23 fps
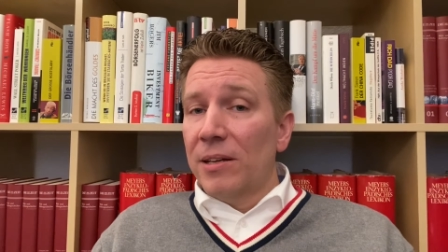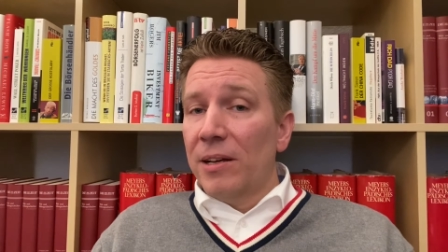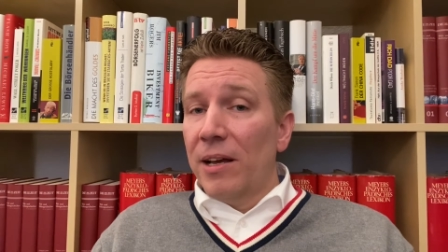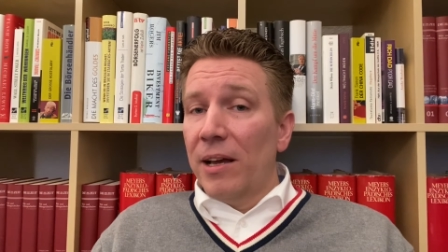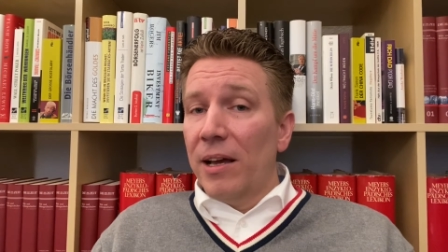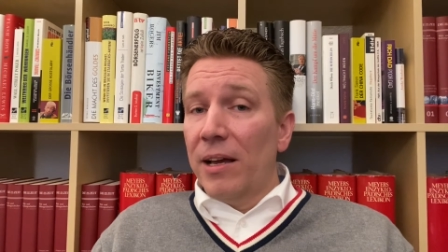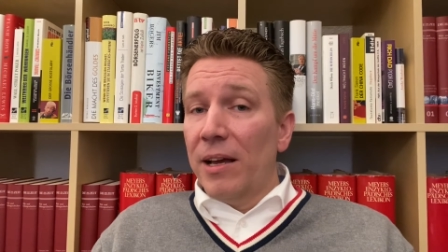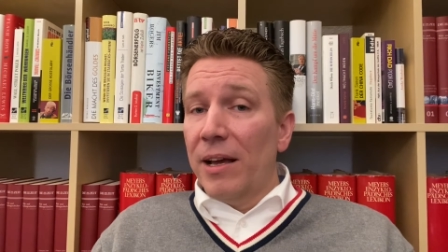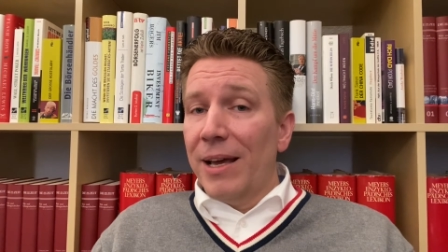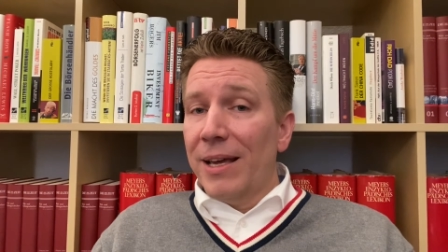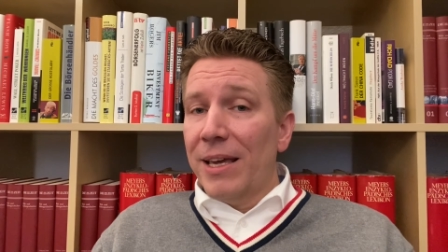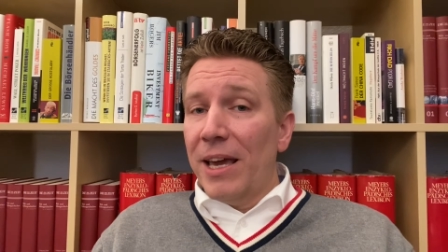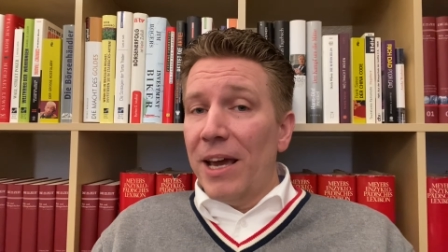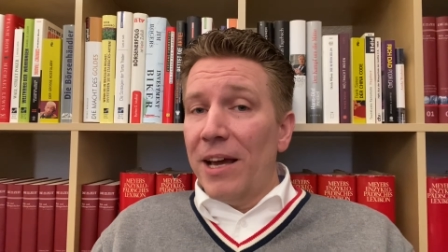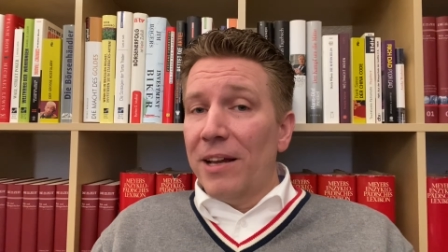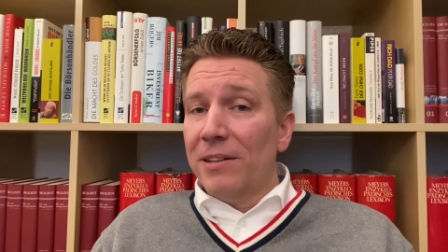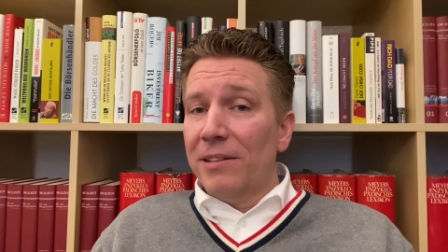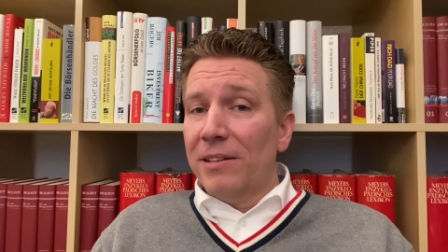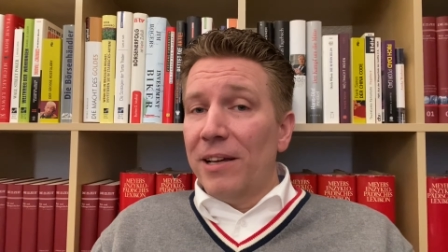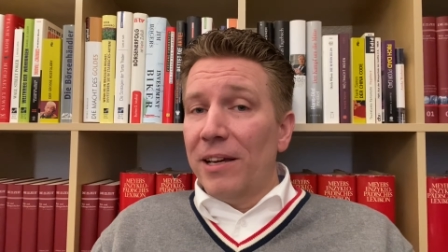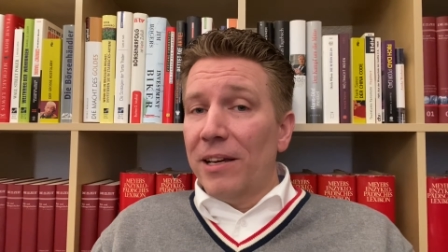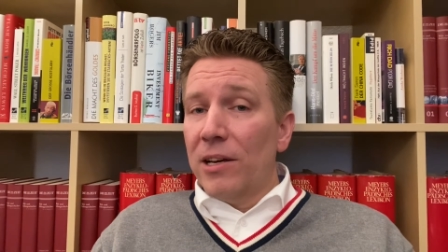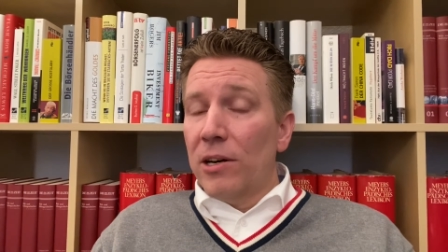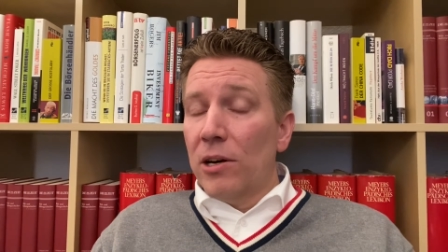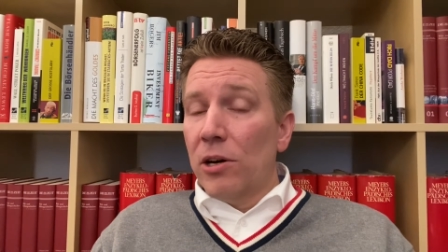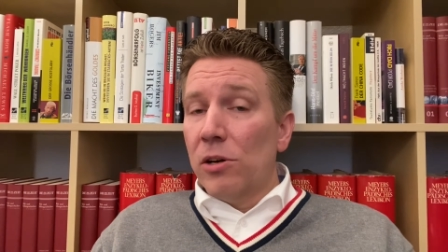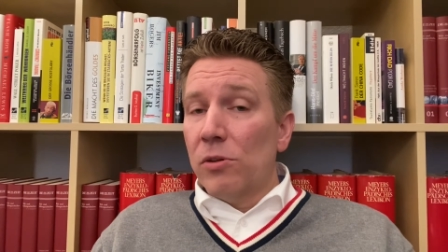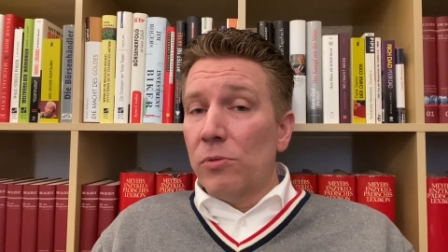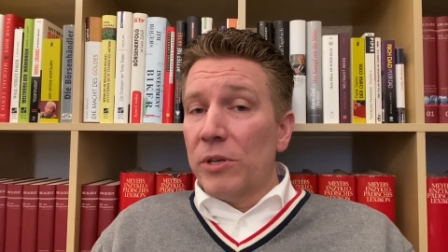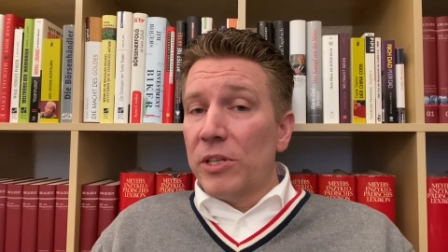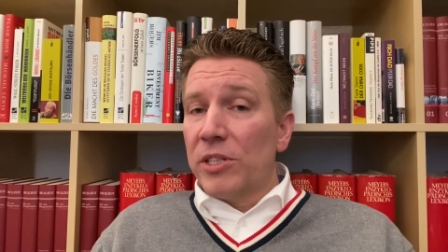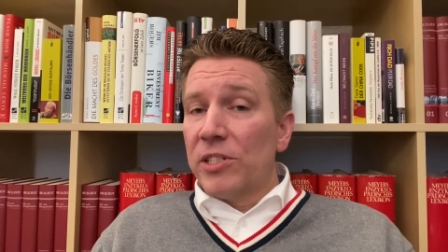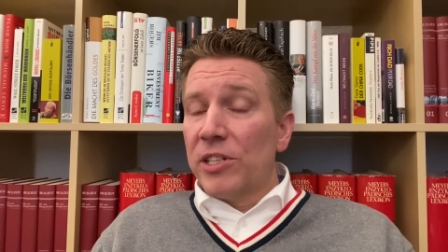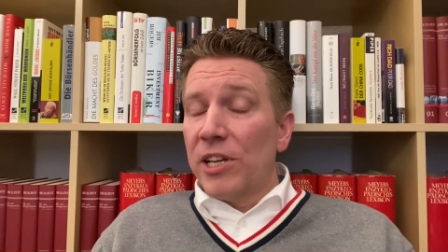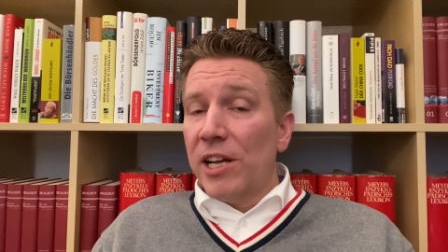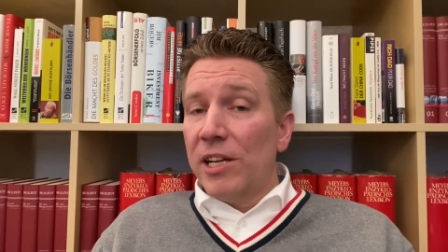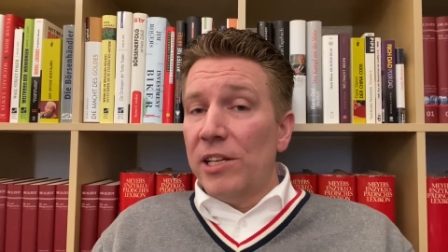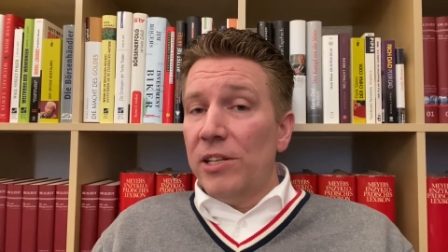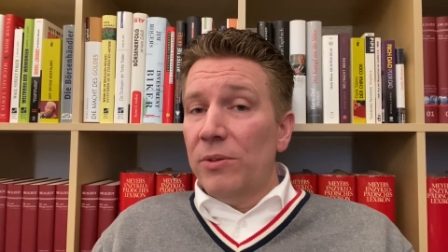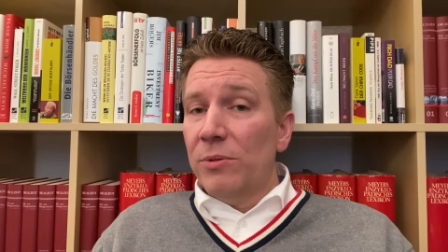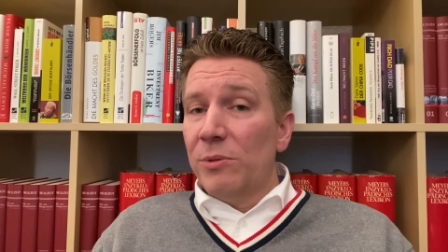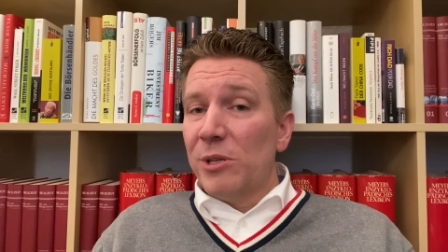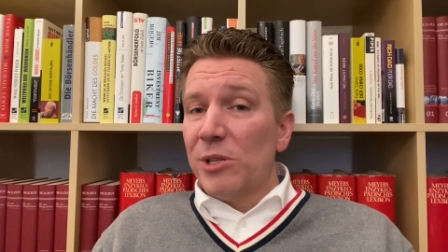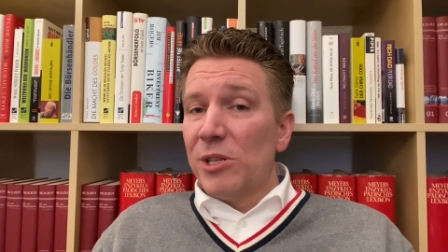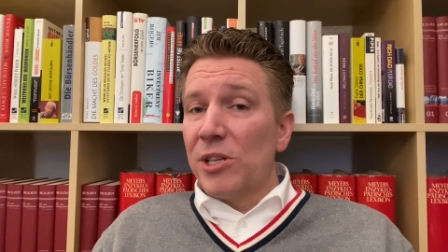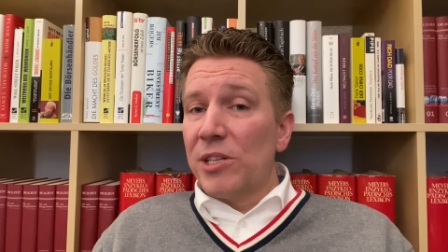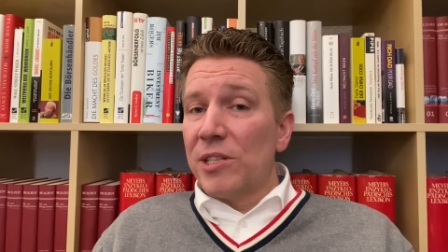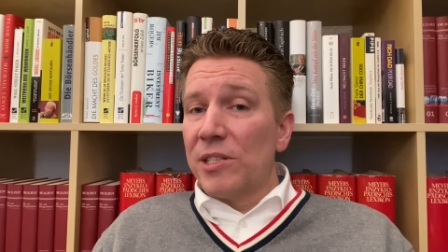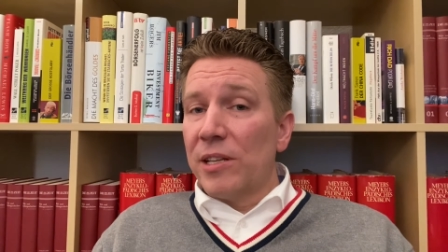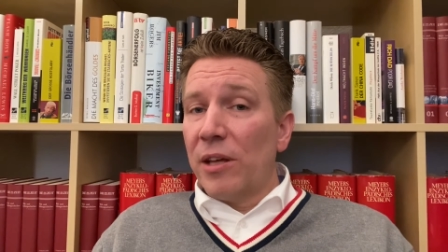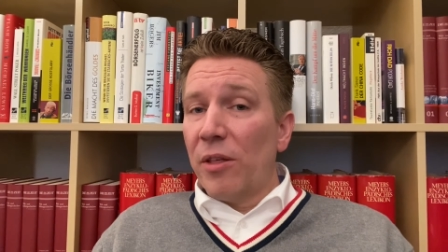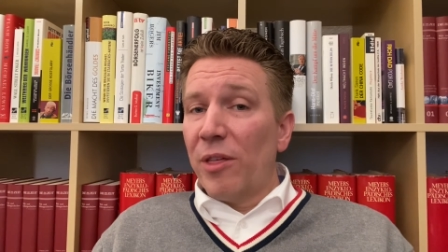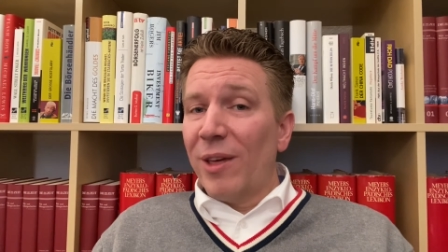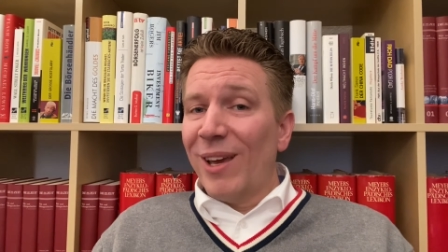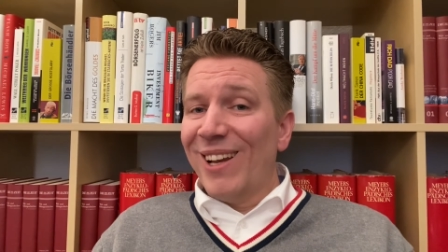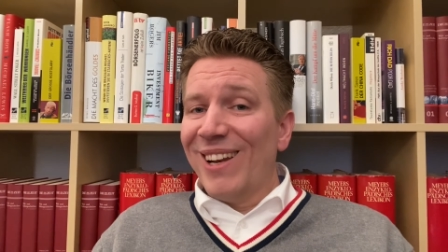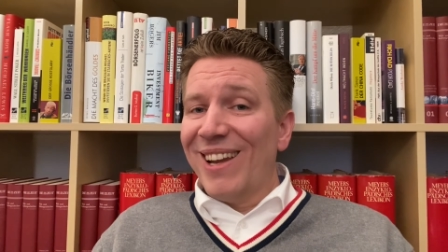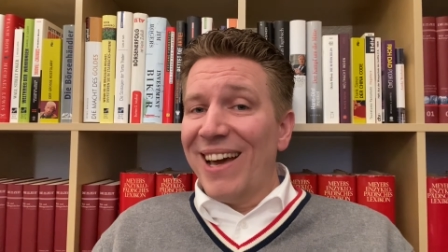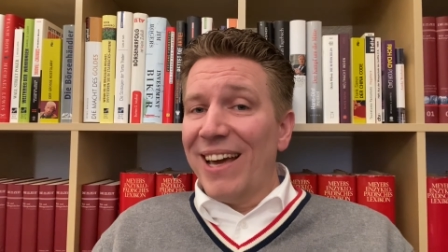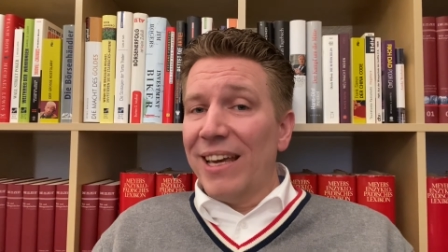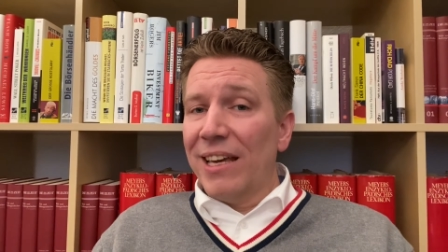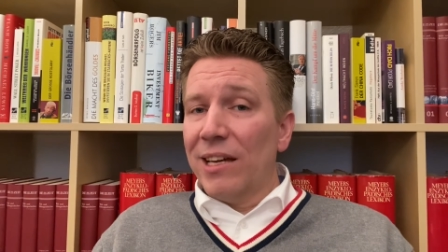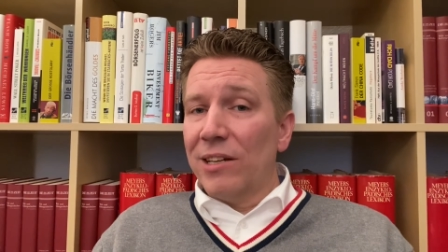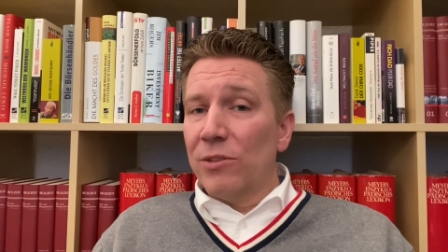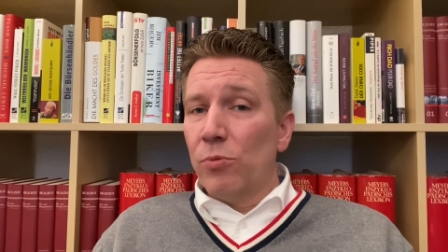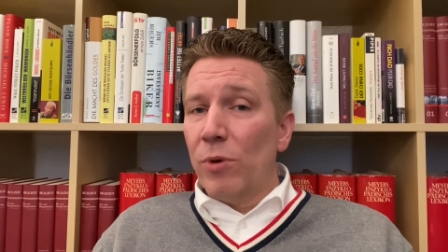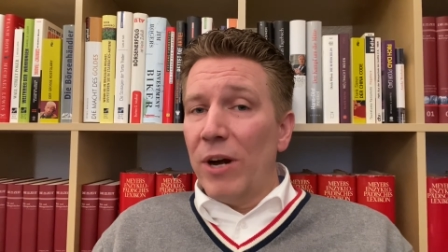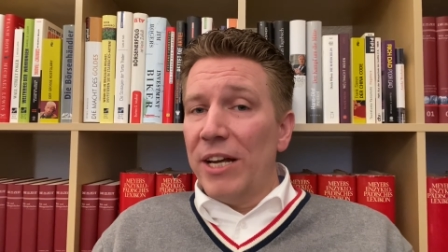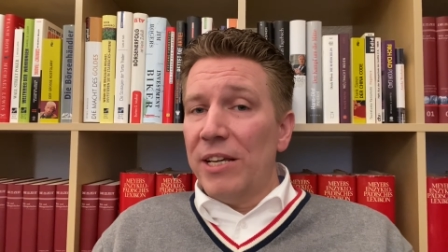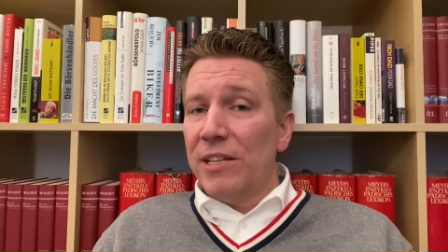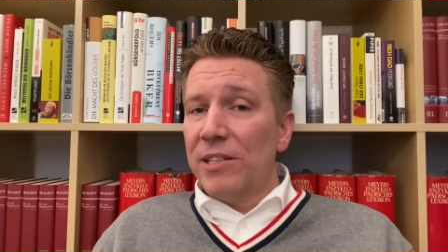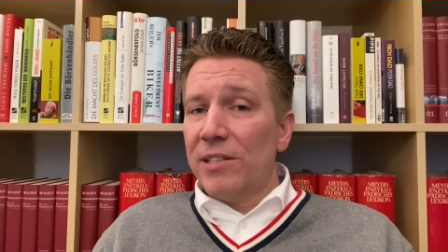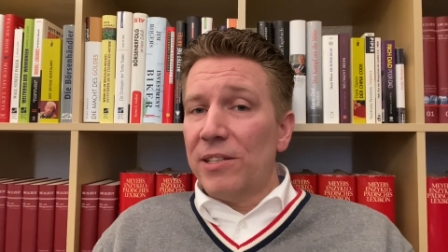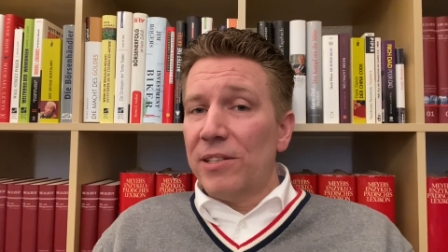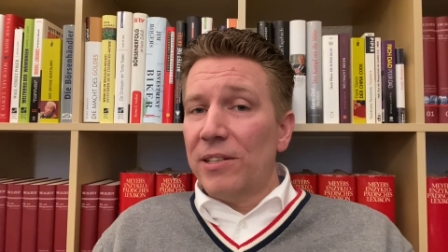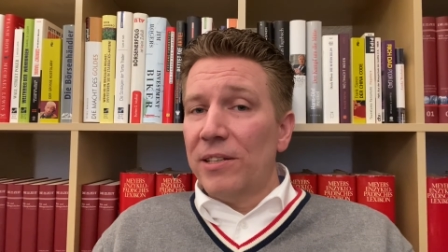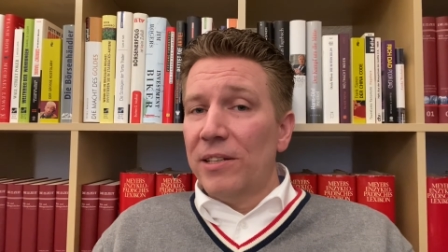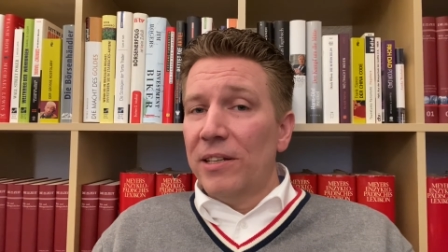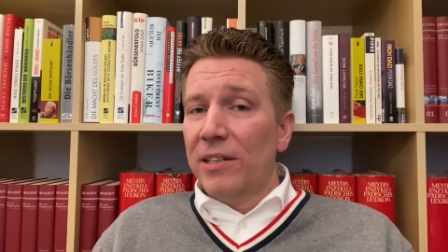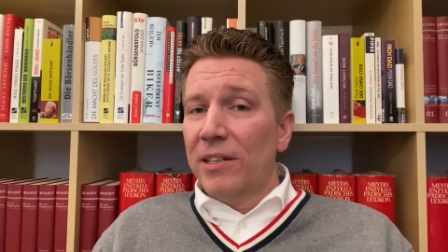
again, like I always tell you, this is nothing like advice.